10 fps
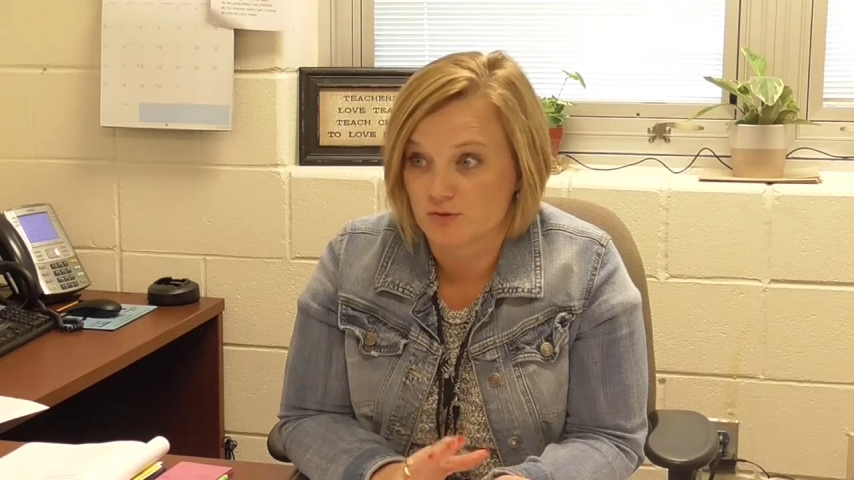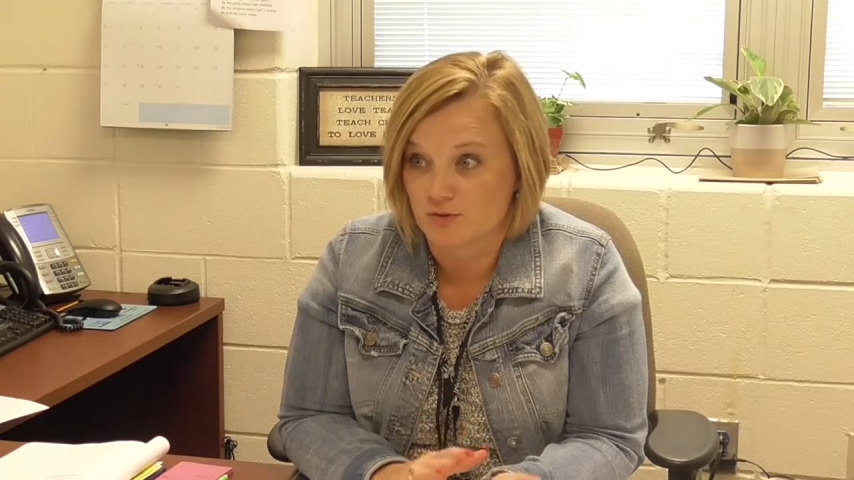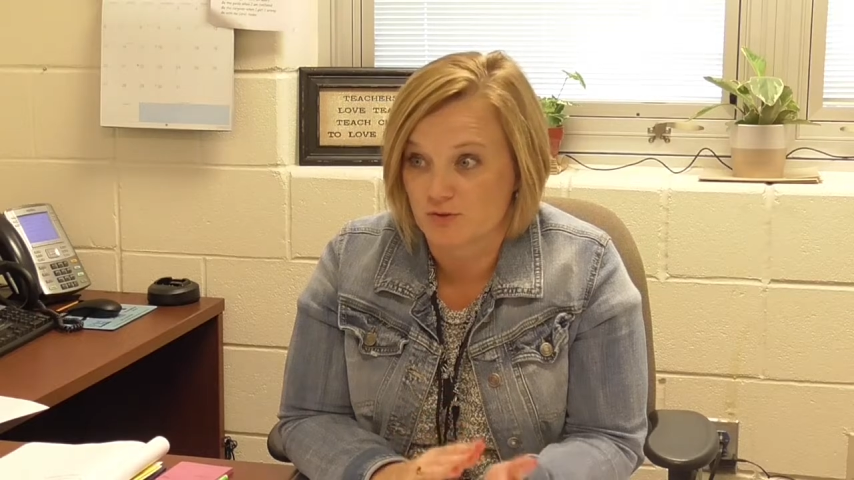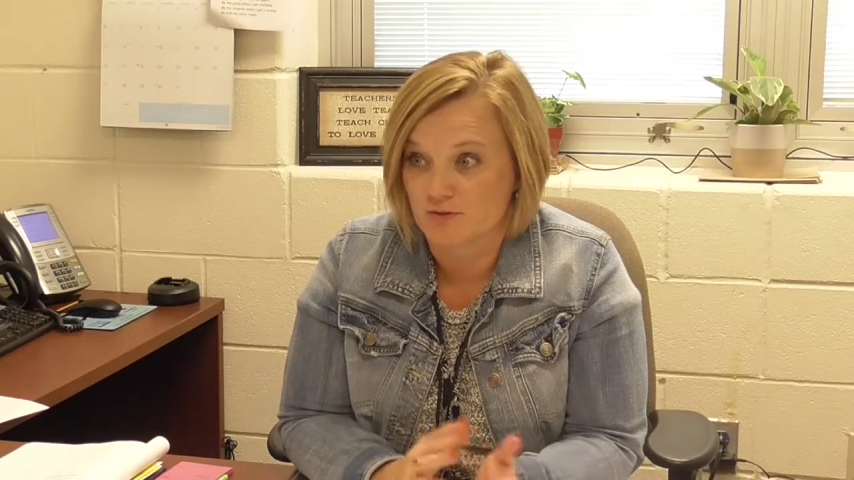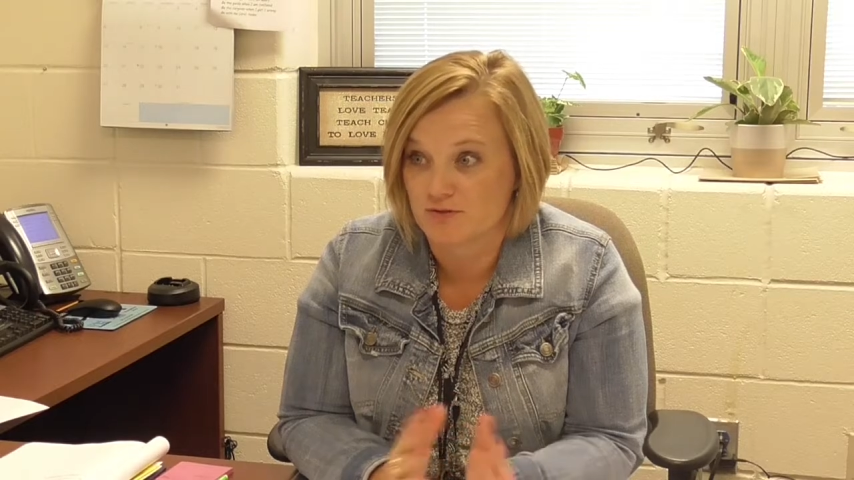
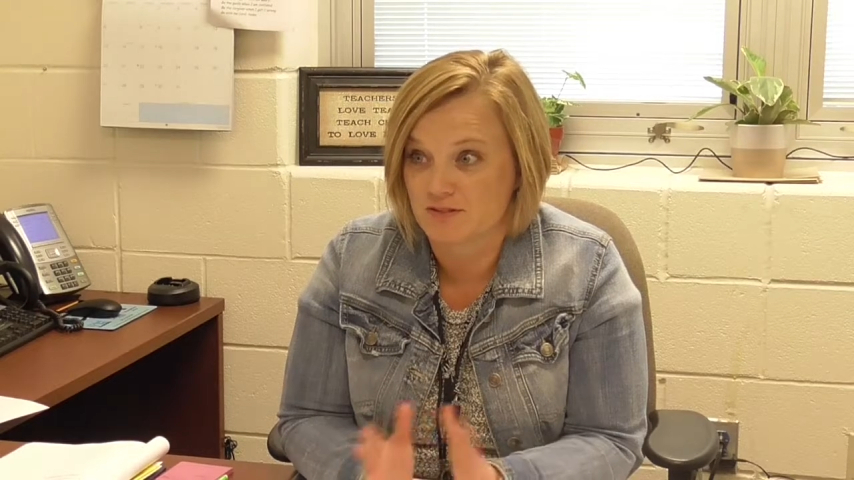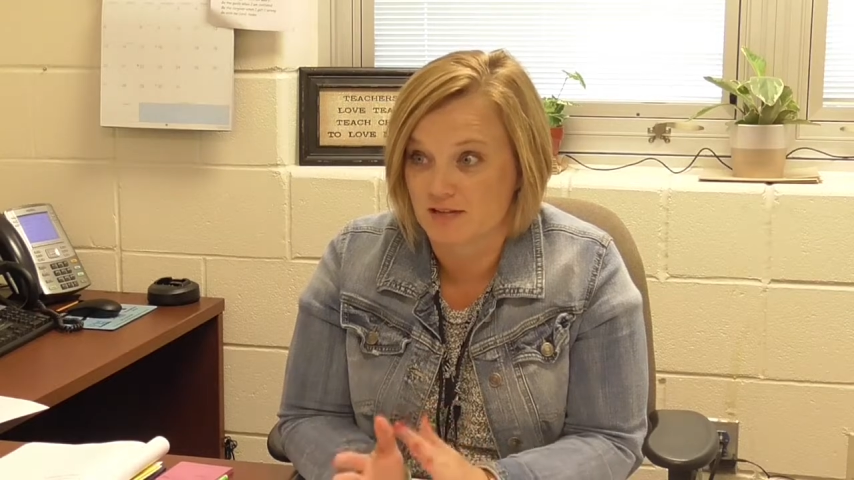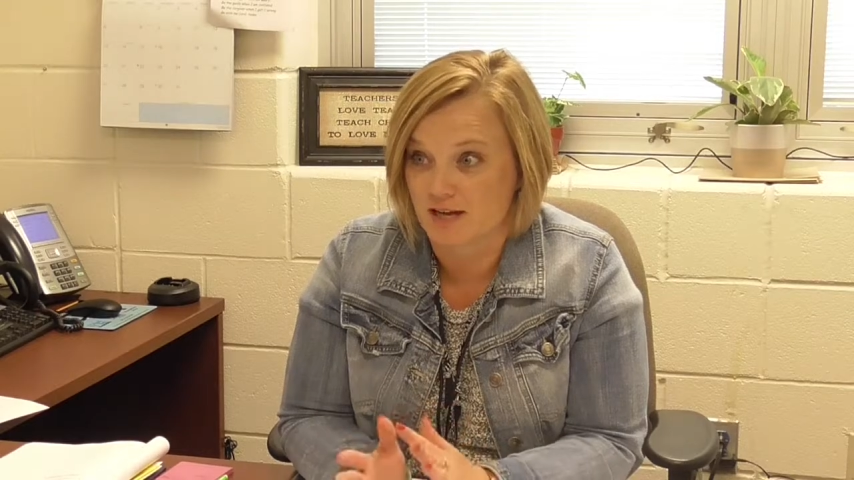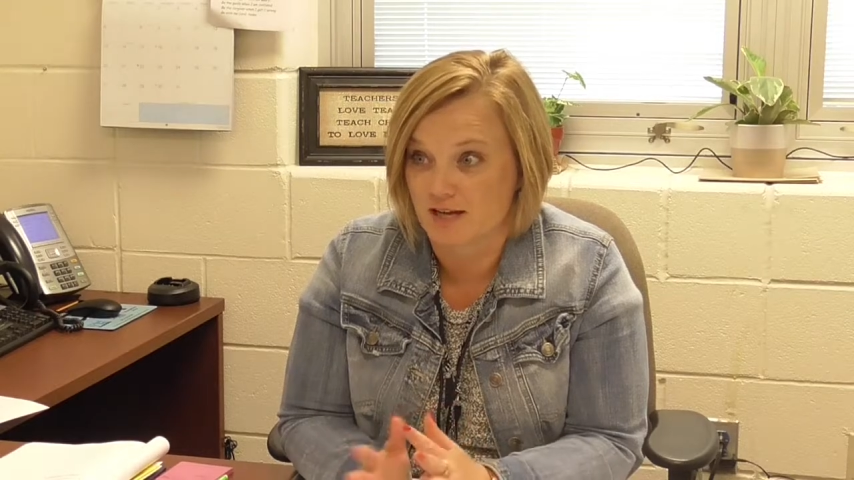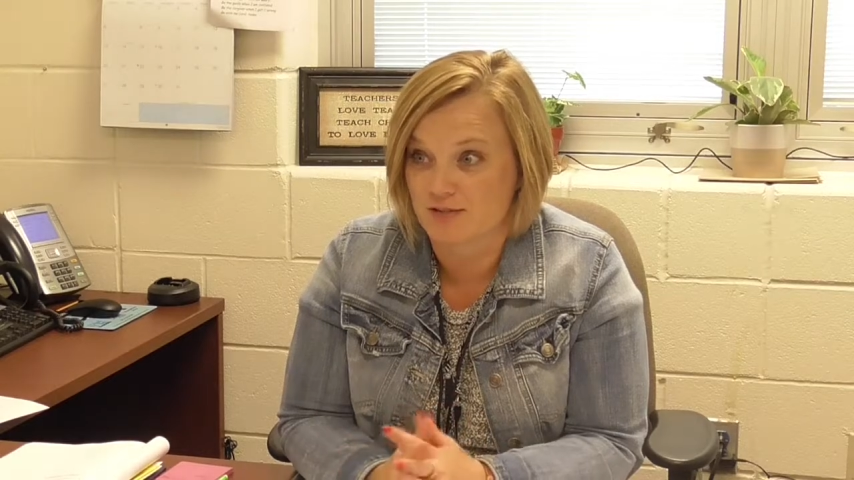school
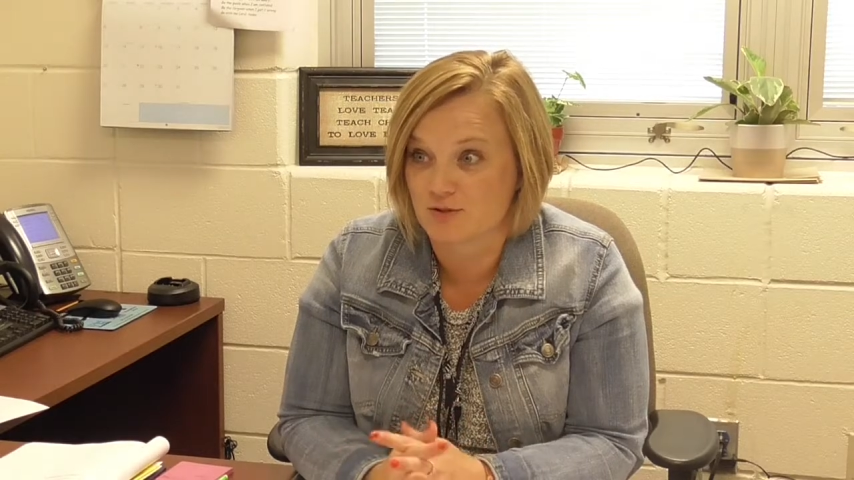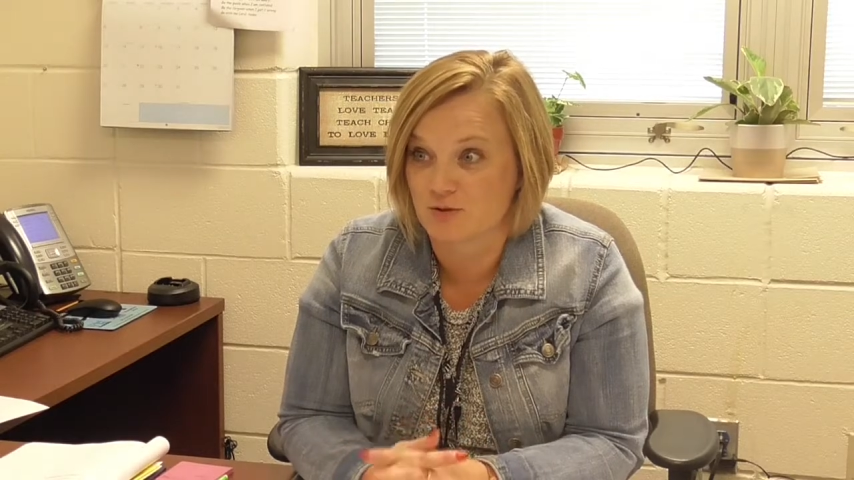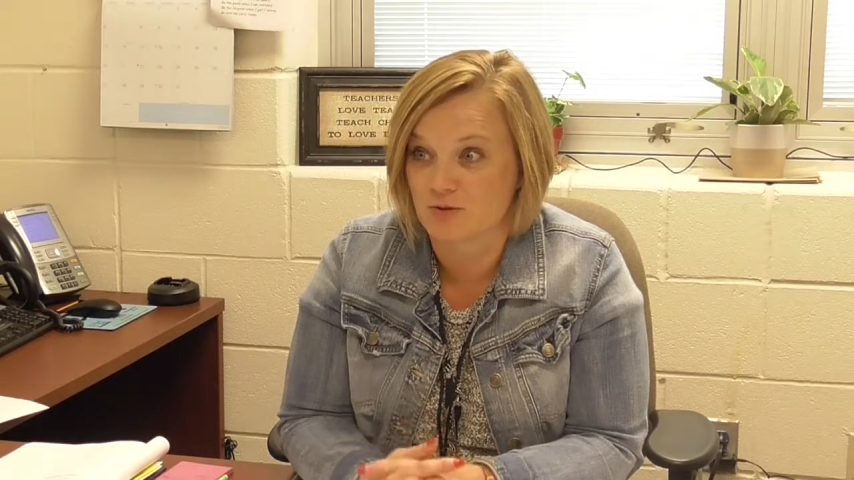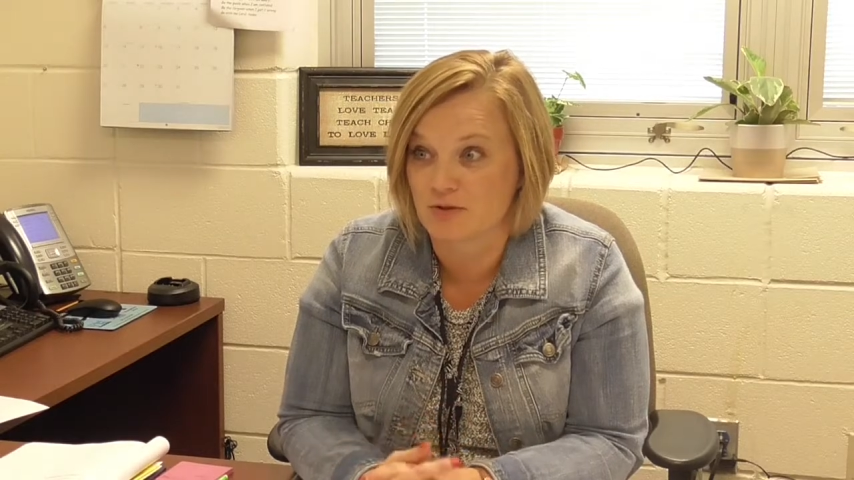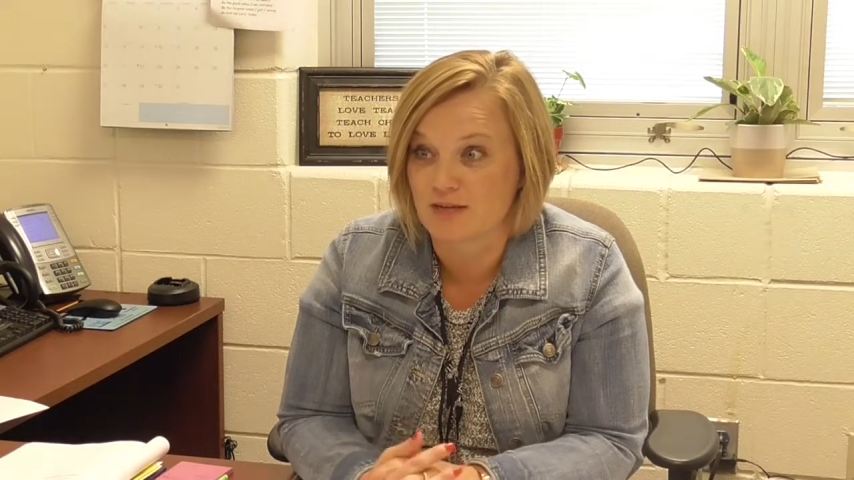to high
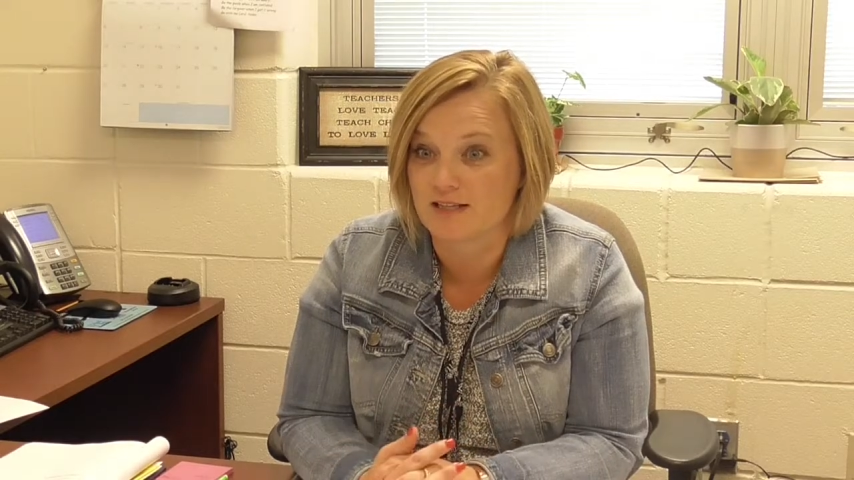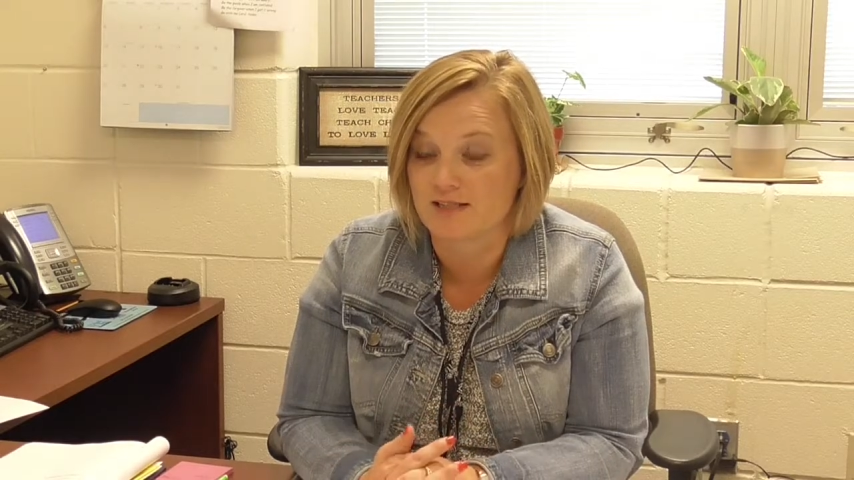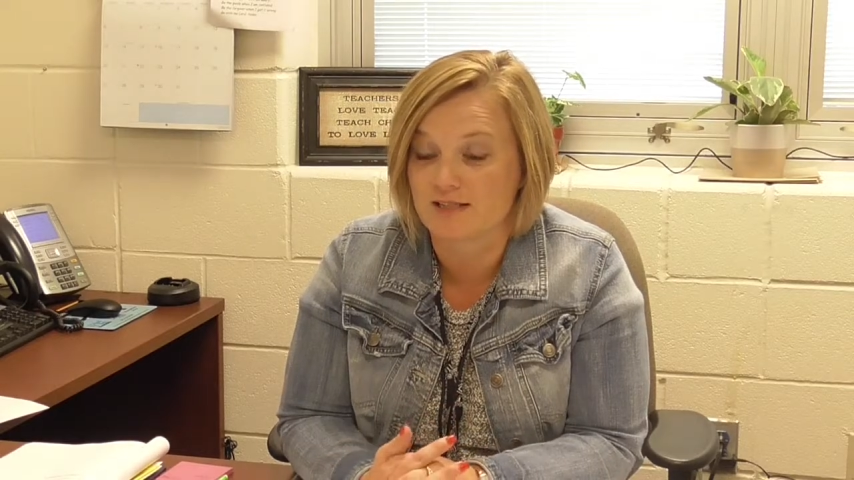school